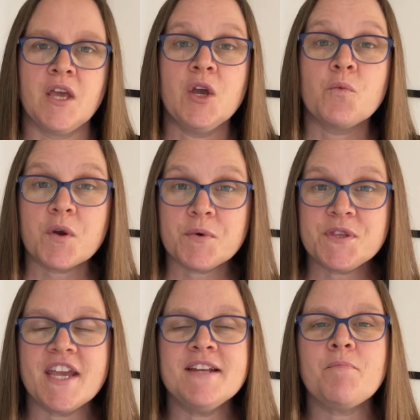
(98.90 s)
We would
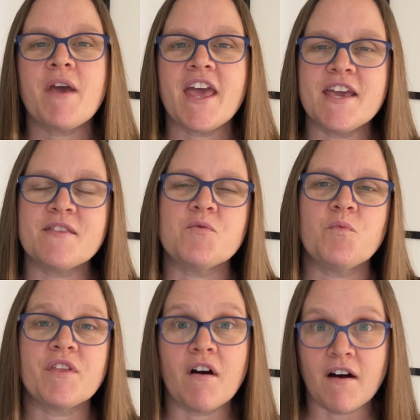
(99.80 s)
then pair them
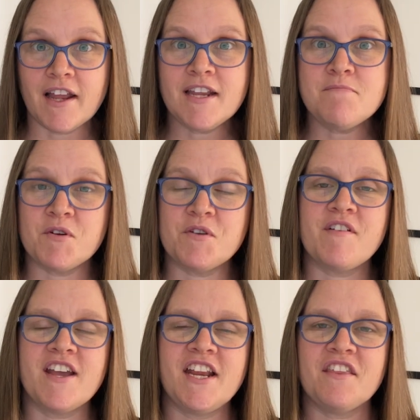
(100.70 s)
with highly
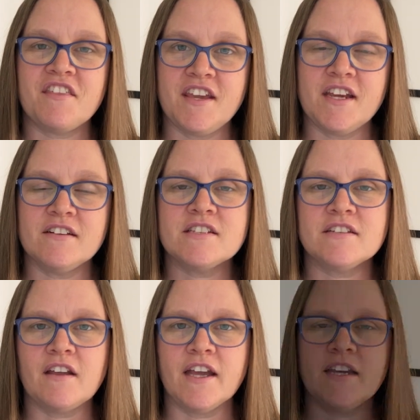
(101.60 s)
motivating things like